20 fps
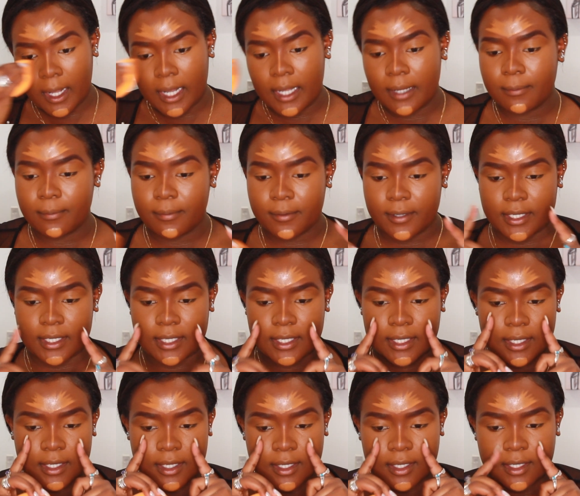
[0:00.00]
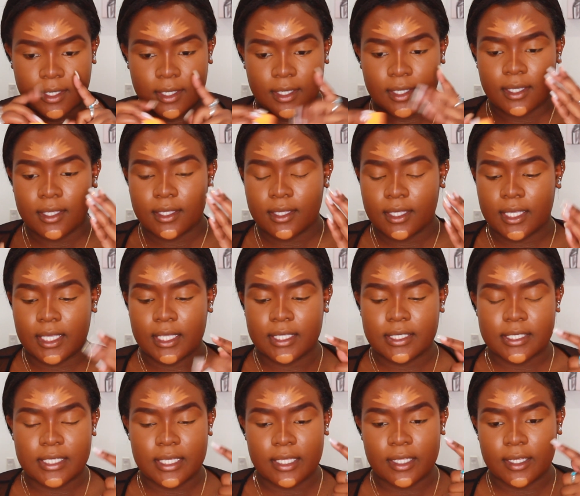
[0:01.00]
I bring the
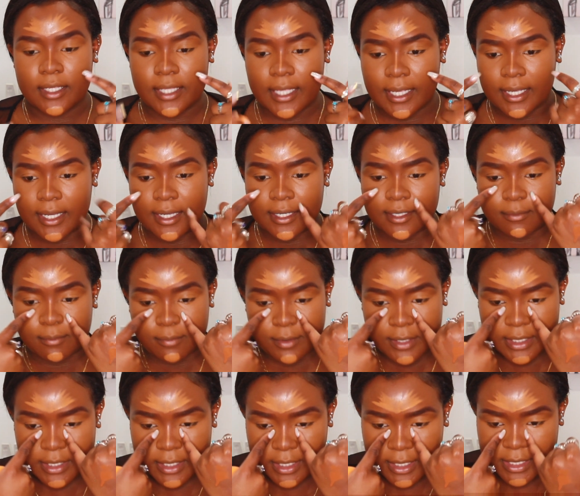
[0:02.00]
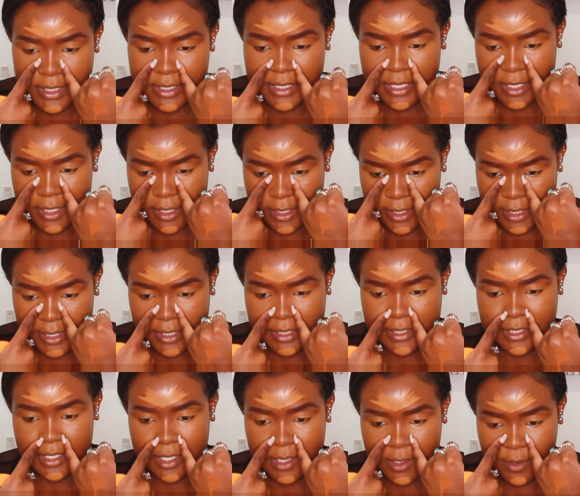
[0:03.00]
concealer like
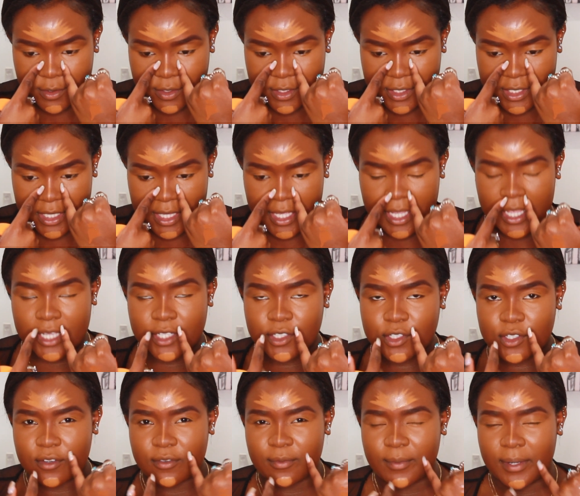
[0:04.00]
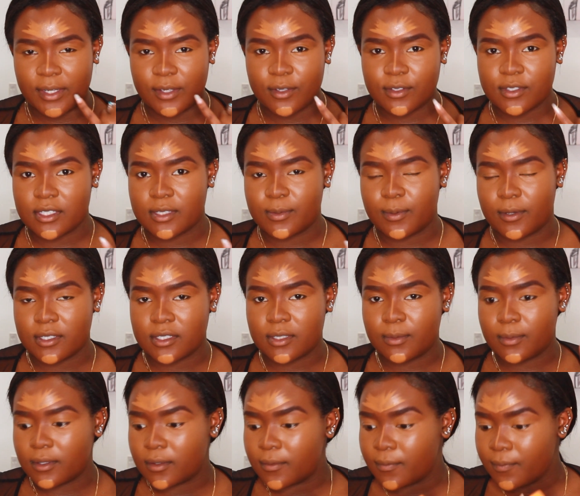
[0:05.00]
as close to the edge of my nose as
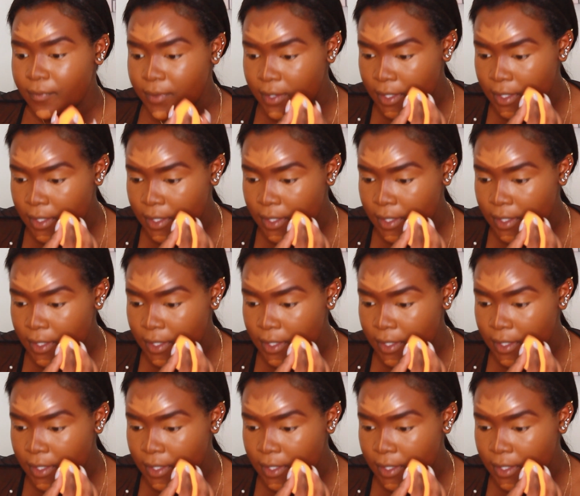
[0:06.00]
possible,